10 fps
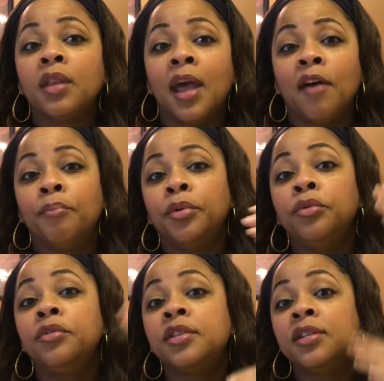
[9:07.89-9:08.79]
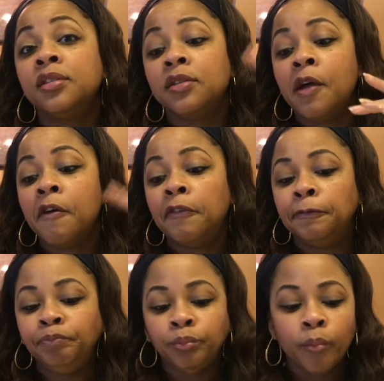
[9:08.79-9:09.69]
They have booths and stuff.
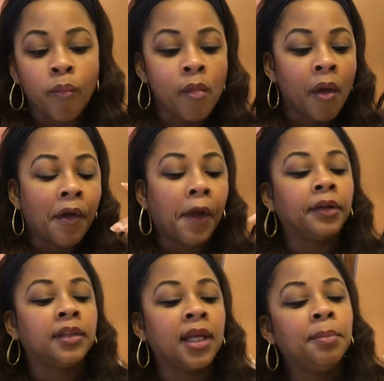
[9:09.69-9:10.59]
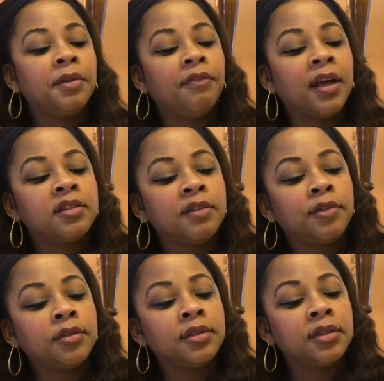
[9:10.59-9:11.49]
Like themed
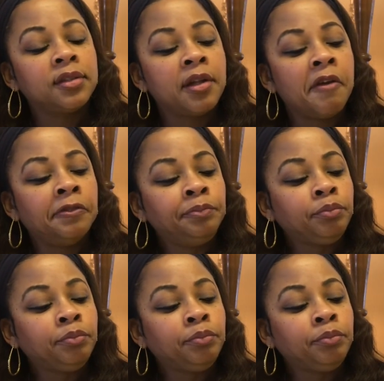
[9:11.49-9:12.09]
festivals and stuff.